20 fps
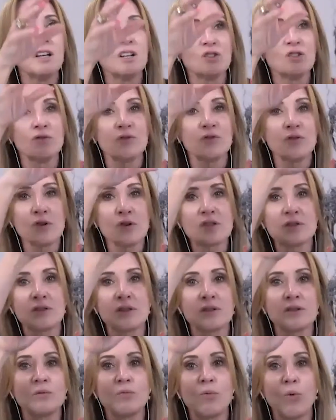You first look
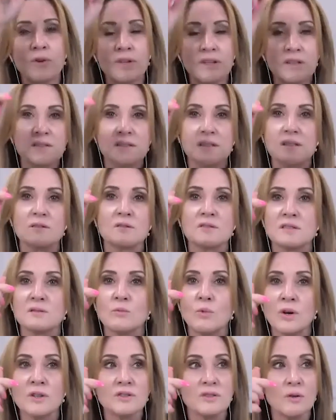at the warning signals and
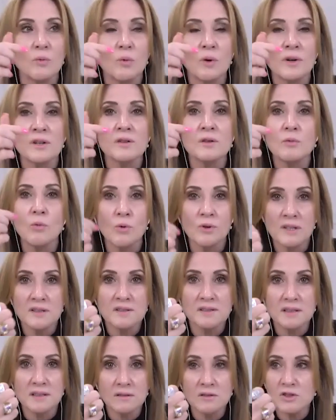what, what are the warning
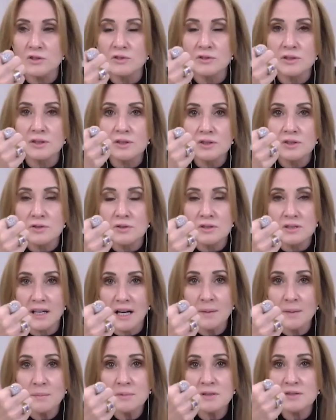signals? You look at two
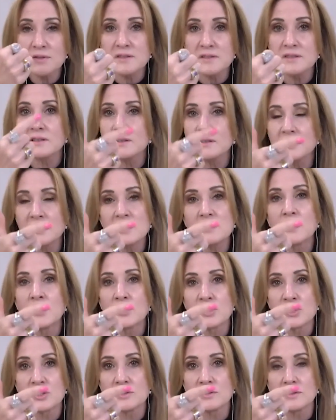types, physical and
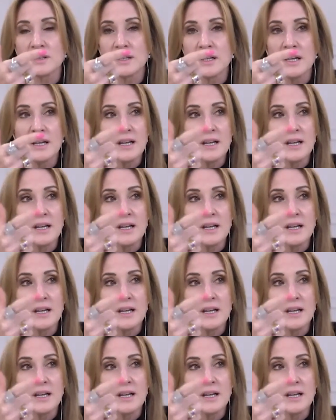emotional.